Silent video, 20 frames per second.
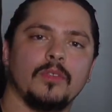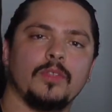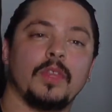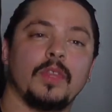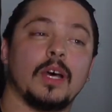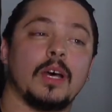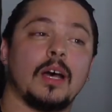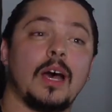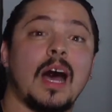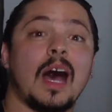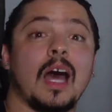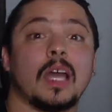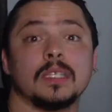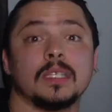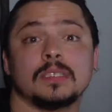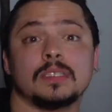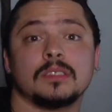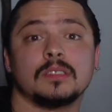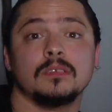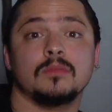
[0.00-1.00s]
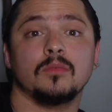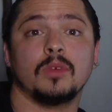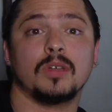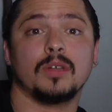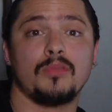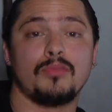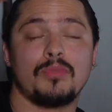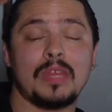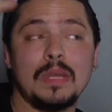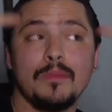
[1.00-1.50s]
the highs.
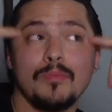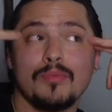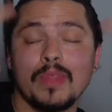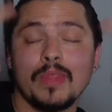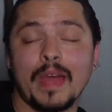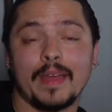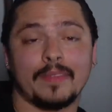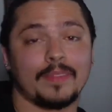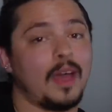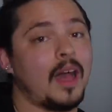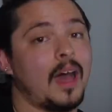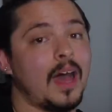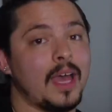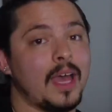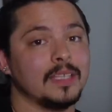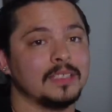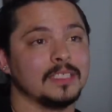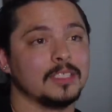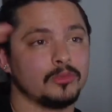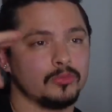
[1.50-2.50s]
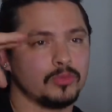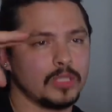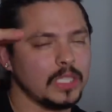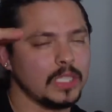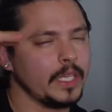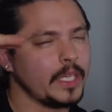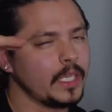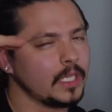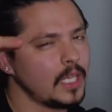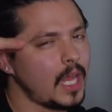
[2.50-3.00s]
What seems like the highs, it's
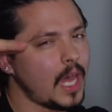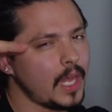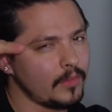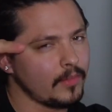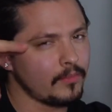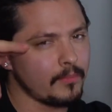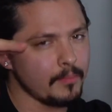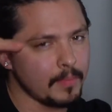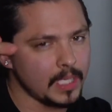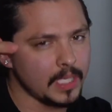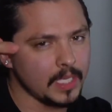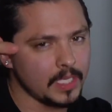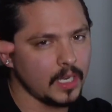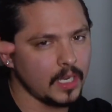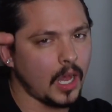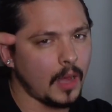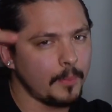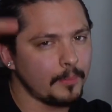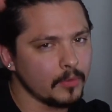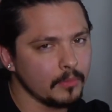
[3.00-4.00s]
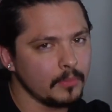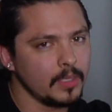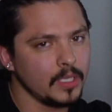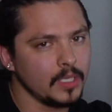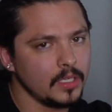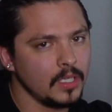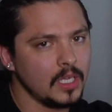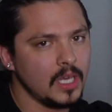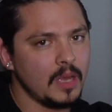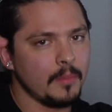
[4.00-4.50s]
really a lot of mid and upper
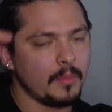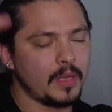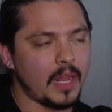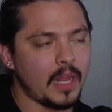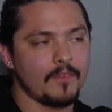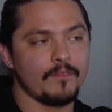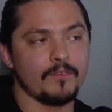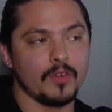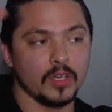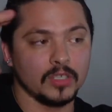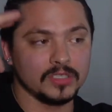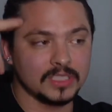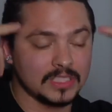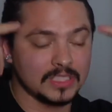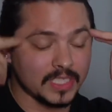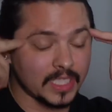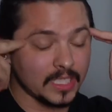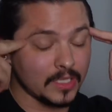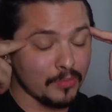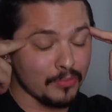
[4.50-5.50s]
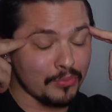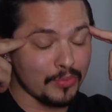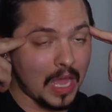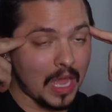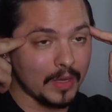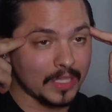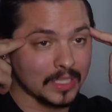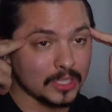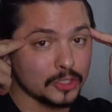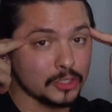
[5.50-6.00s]
mid, but at first it's going to
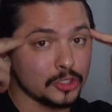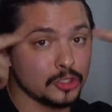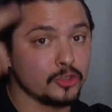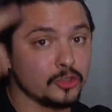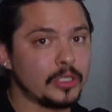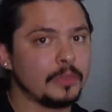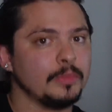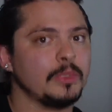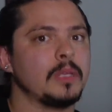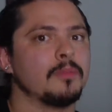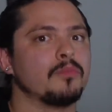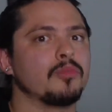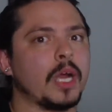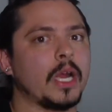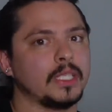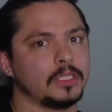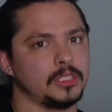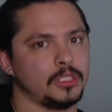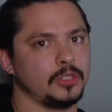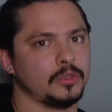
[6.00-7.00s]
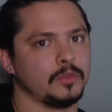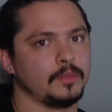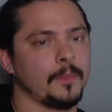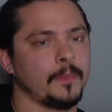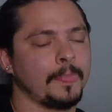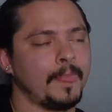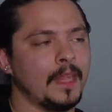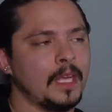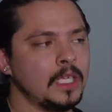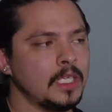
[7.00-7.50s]
sound extremely bright to you,
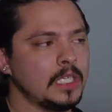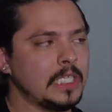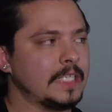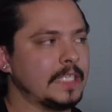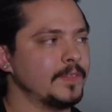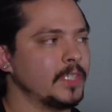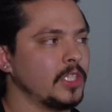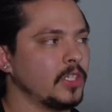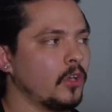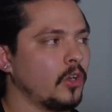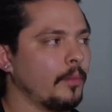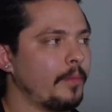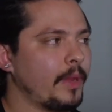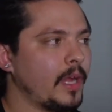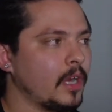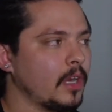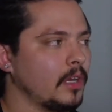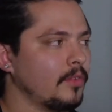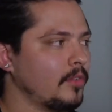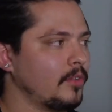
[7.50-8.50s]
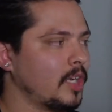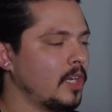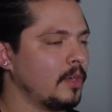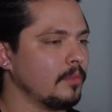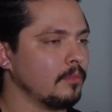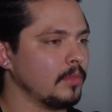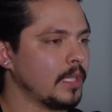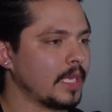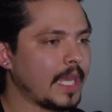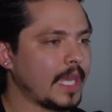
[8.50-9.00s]
even though a pair of
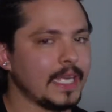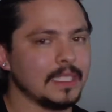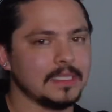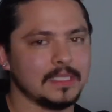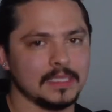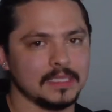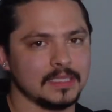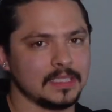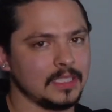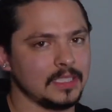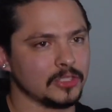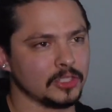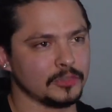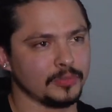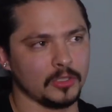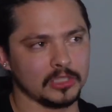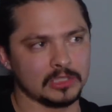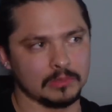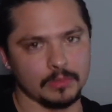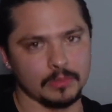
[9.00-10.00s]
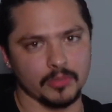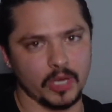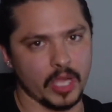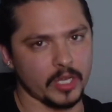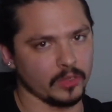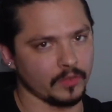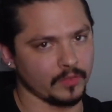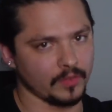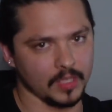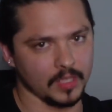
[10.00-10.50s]
like 8030C's are supposed to be
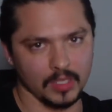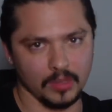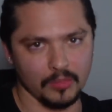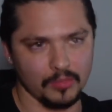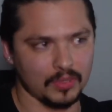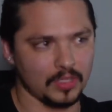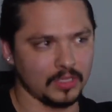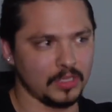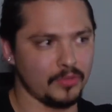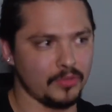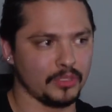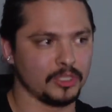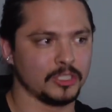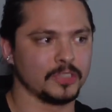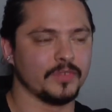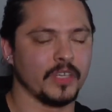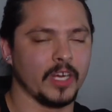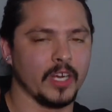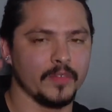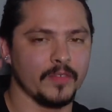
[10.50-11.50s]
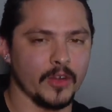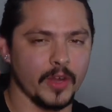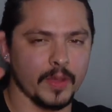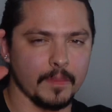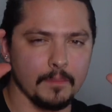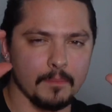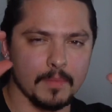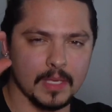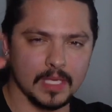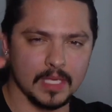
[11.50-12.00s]
brighter than these. These are just very
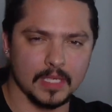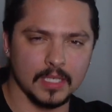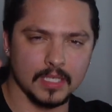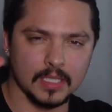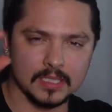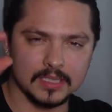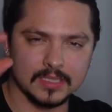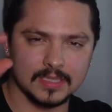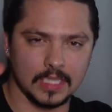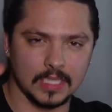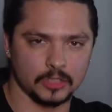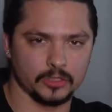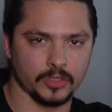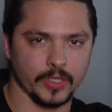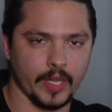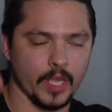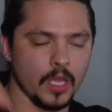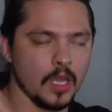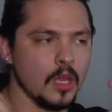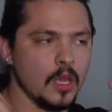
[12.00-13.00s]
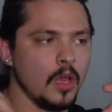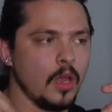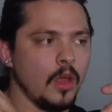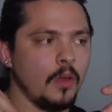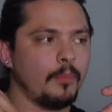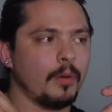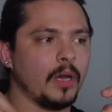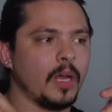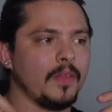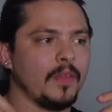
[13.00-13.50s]
mid-centric,
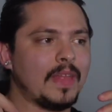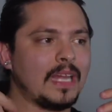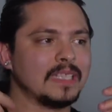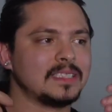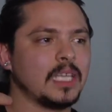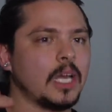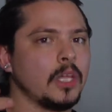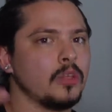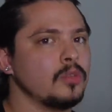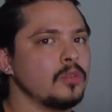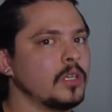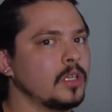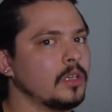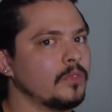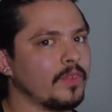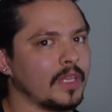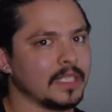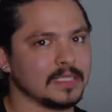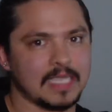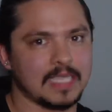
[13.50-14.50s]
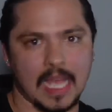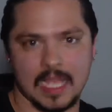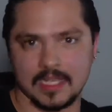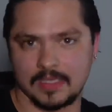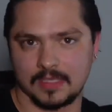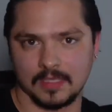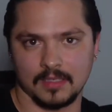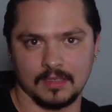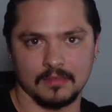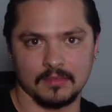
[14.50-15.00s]
but that's how you get a
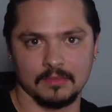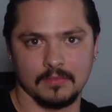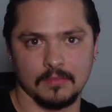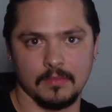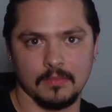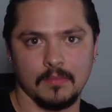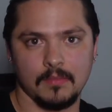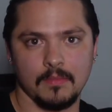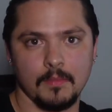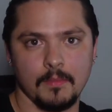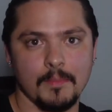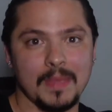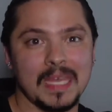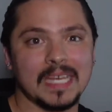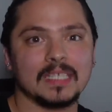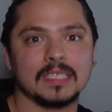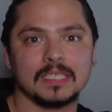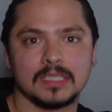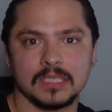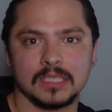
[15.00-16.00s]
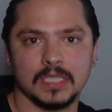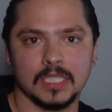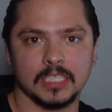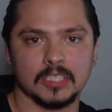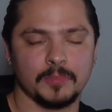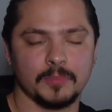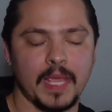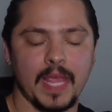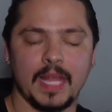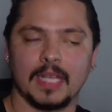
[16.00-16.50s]
fantastic mix,
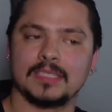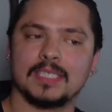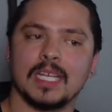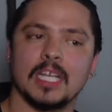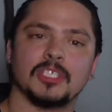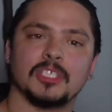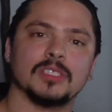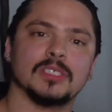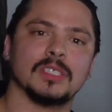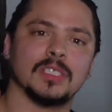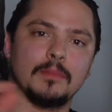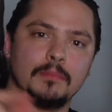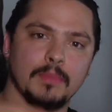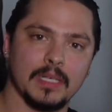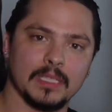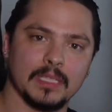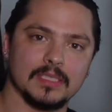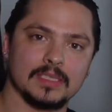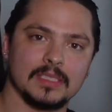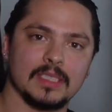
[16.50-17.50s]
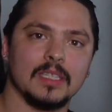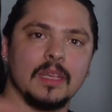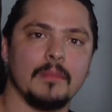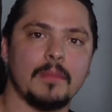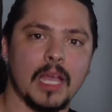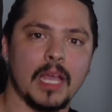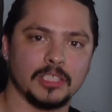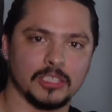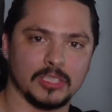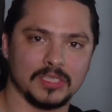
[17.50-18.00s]
is paying attention to the mids, the
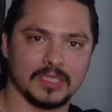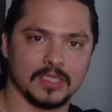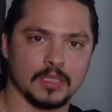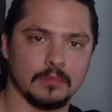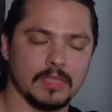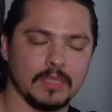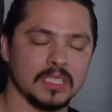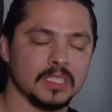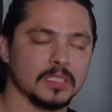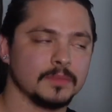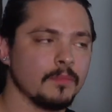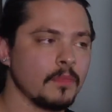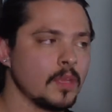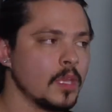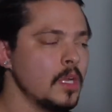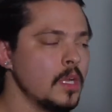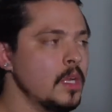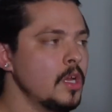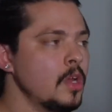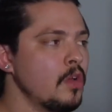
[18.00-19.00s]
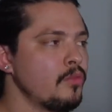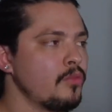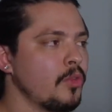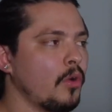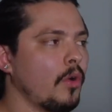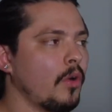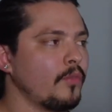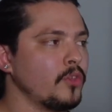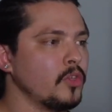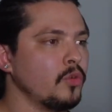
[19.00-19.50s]
magics in the mids.
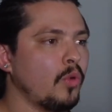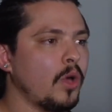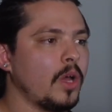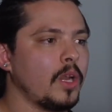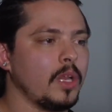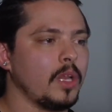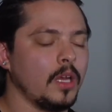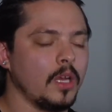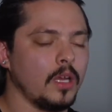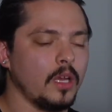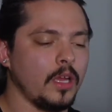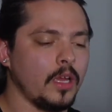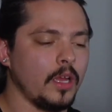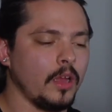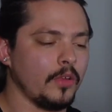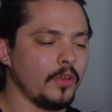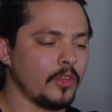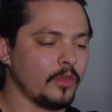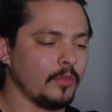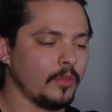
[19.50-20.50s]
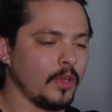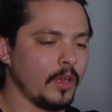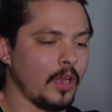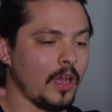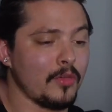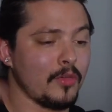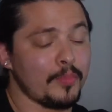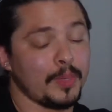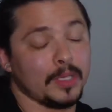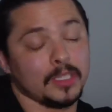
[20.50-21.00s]
So if you want
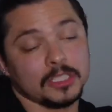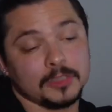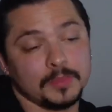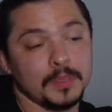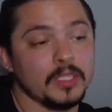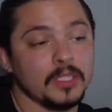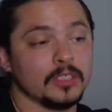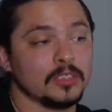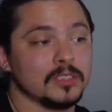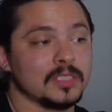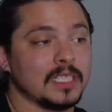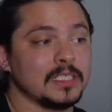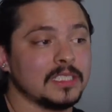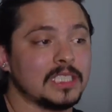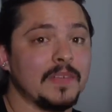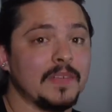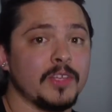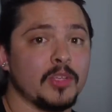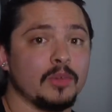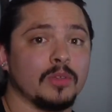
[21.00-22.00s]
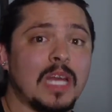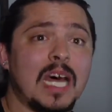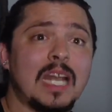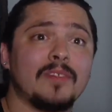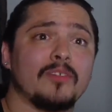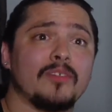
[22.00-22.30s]
a pair of speakers that's giving you a lot